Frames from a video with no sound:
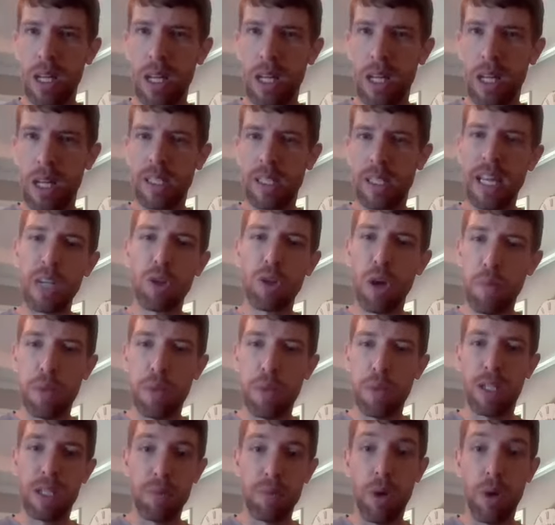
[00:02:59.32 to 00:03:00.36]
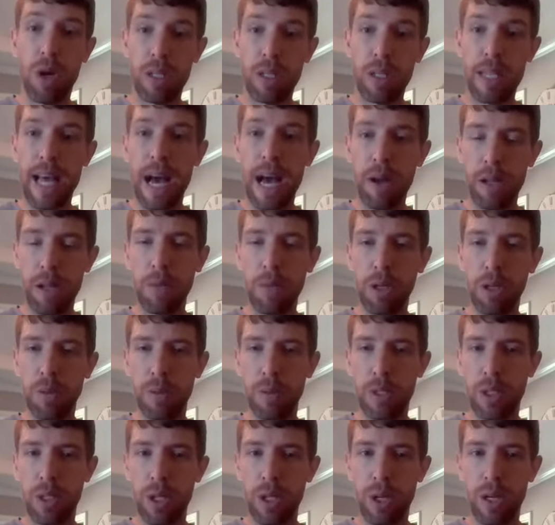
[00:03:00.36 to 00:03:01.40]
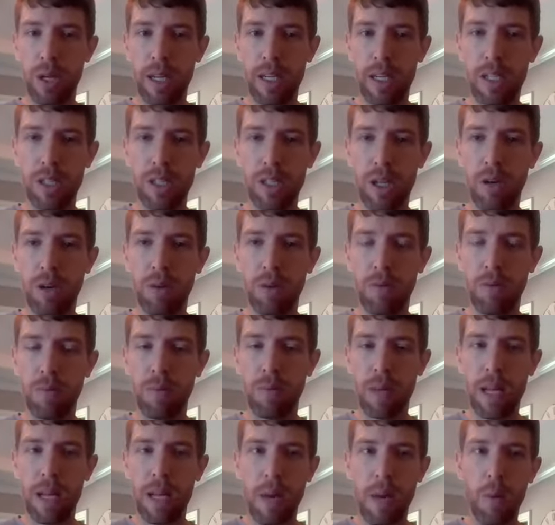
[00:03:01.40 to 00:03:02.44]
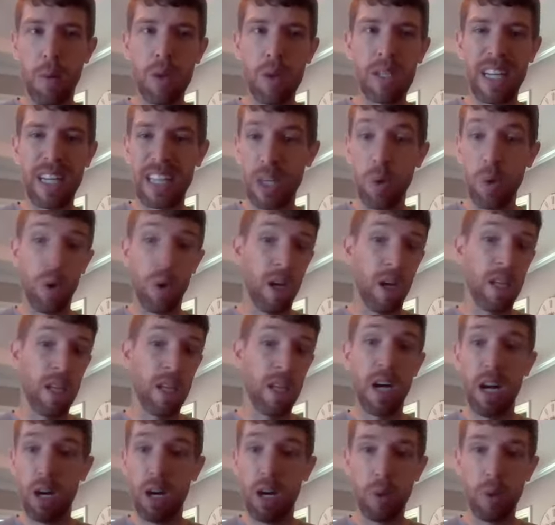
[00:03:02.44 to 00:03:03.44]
because I grew up in a small town in the middle of Missouri, and so it wasn't like there were a ton of